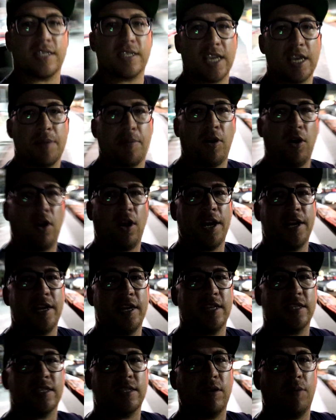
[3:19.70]
see behind
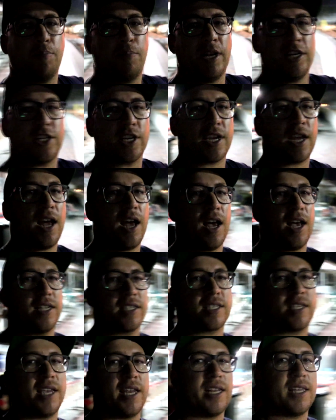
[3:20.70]
us, a bunch of
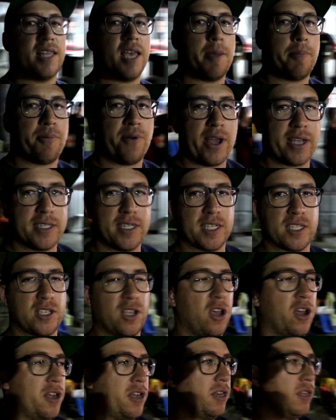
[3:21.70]
cars getting their practice
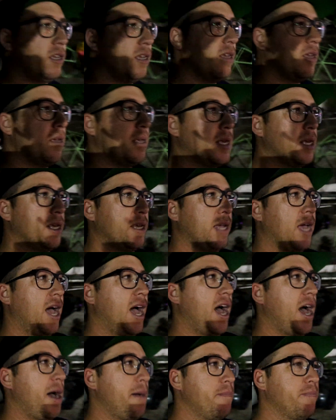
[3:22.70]
on.
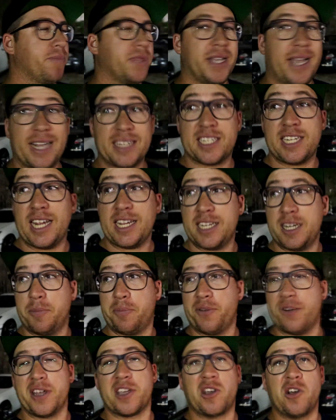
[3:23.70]
It's actually
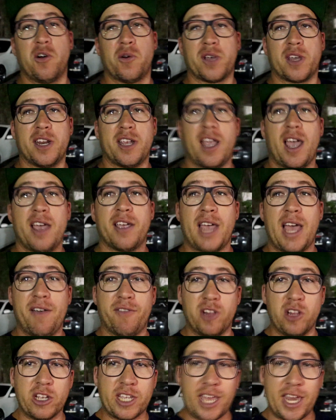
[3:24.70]
pretty cool. We're gonna go have
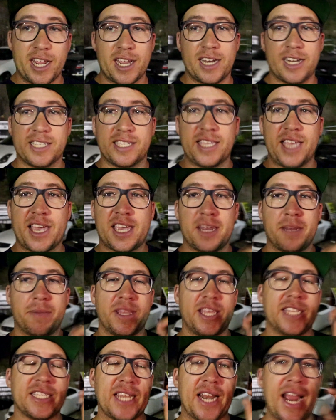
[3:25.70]
a look at it in a second, but
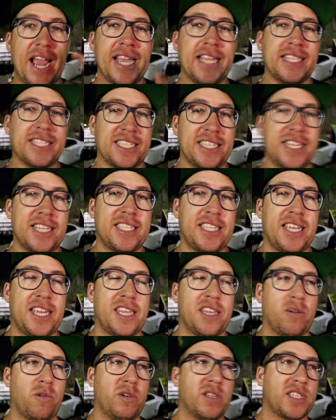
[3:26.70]
there's an 8.6 here
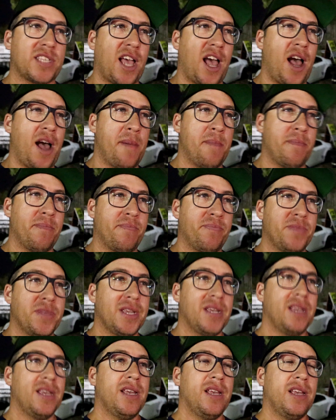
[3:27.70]
that was
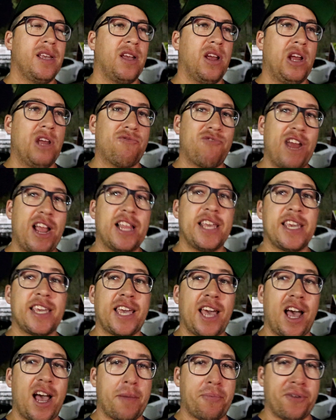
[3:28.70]
a rally
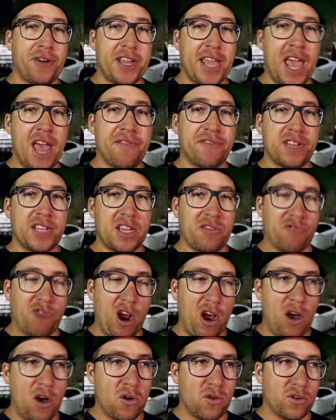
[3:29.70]
car, pretty heavily
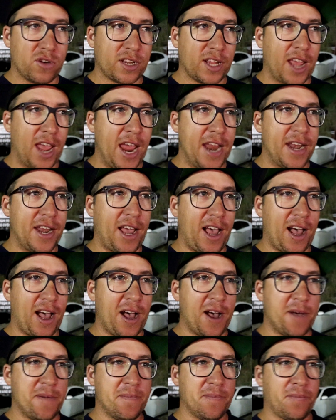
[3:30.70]
rolled, and
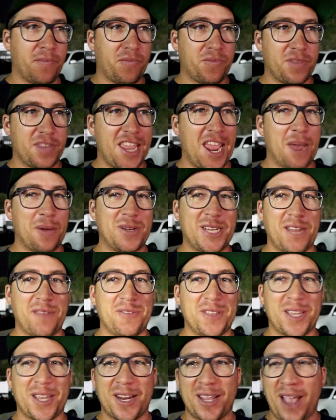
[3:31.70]
yeah, we're
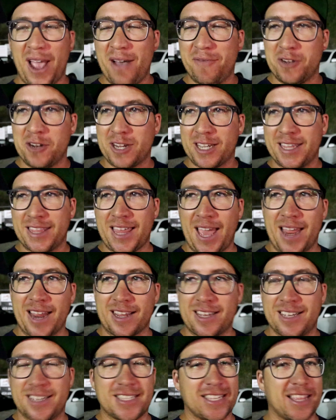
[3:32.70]
definitely gonna go have a look at that
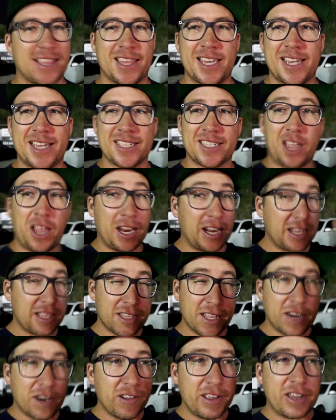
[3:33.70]
because the thing is like
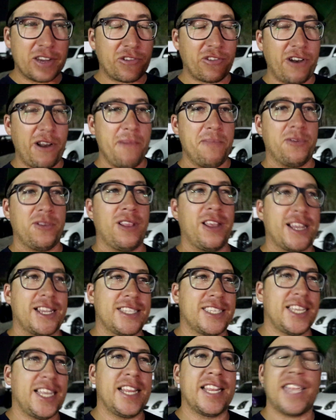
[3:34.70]
literally crumpled like a
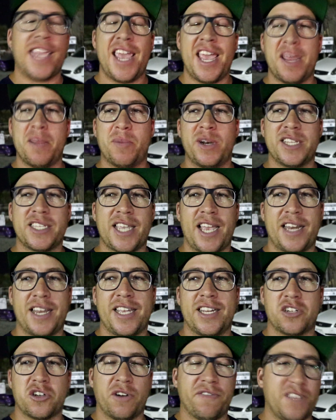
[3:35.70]
tin can, but he's out
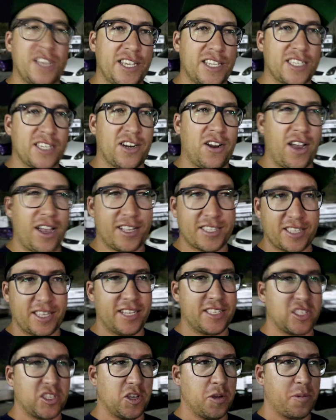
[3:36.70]
here drifting it tonight, so
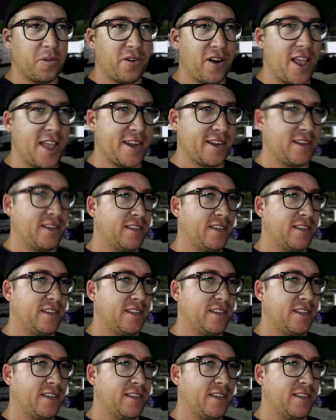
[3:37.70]
that's super rad.